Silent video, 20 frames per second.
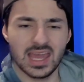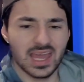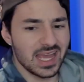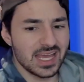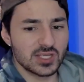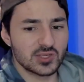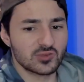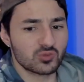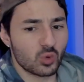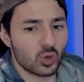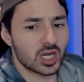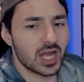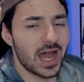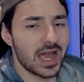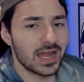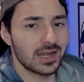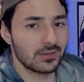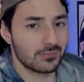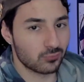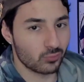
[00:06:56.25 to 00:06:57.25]
is we're
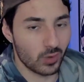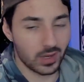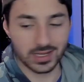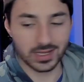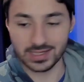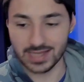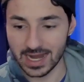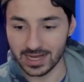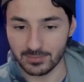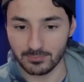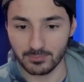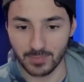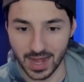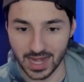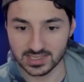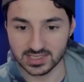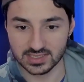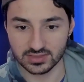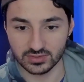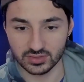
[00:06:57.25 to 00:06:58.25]
kind of running out of
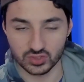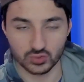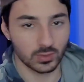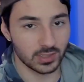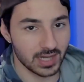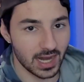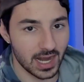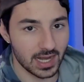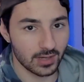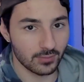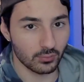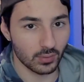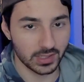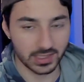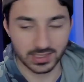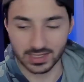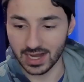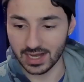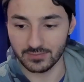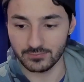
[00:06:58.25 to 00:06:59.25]
monsters. We're kind of
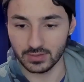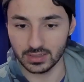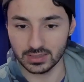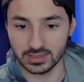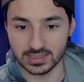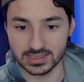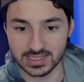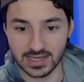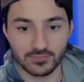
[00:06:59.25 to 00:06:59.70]
running out of villains.